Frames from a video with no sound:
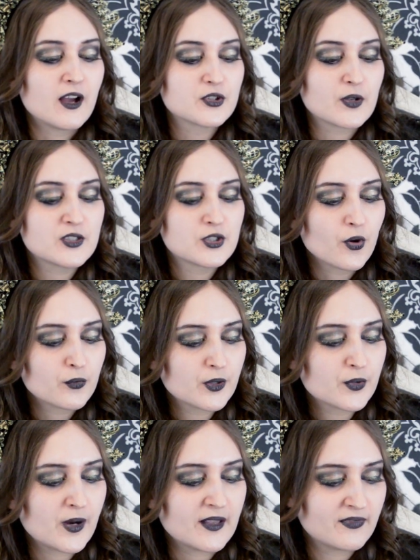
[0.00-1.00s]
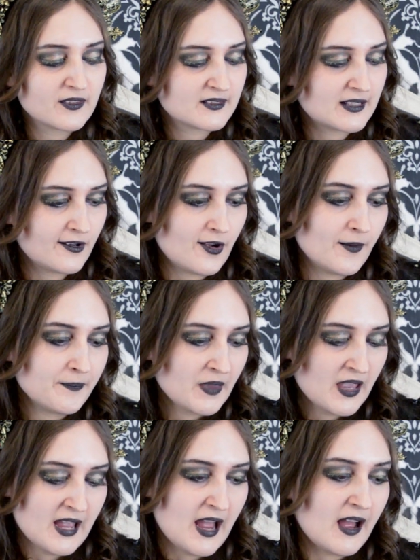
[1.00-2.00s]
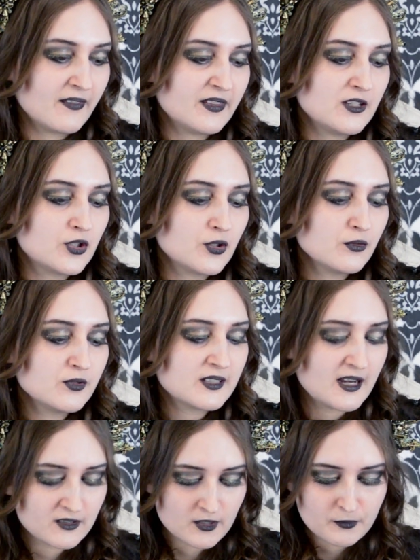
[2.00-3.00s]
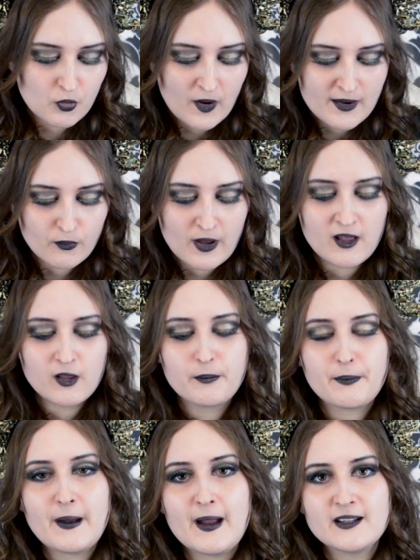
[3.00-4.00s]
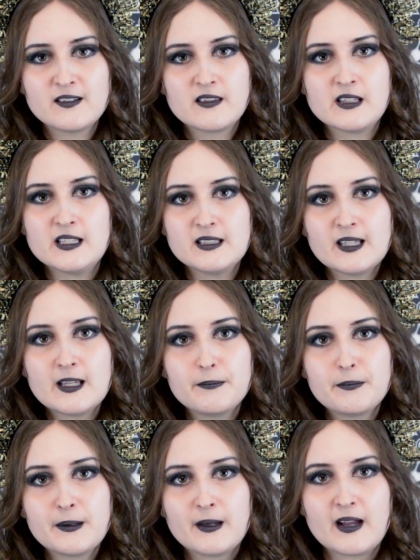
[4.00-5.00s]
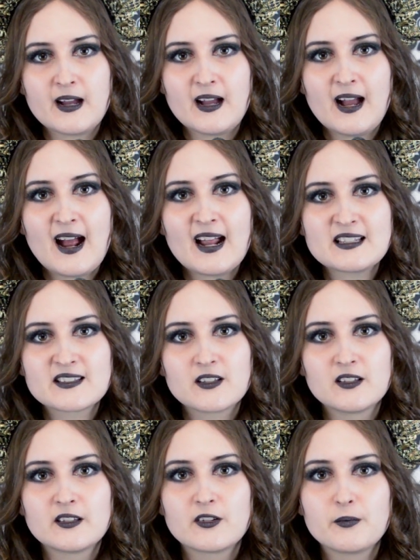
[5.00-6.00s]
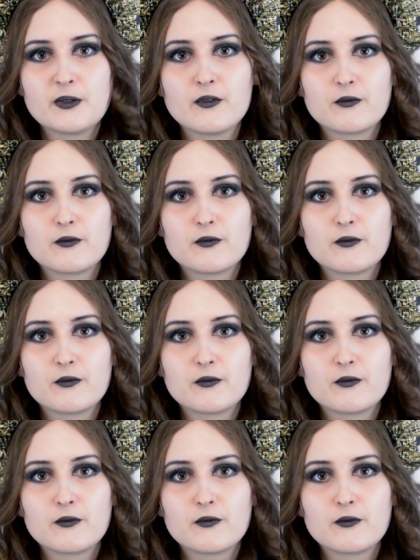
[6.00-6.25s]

so I don't regret this at all. They do stand up quite well, but the tip has a little bit of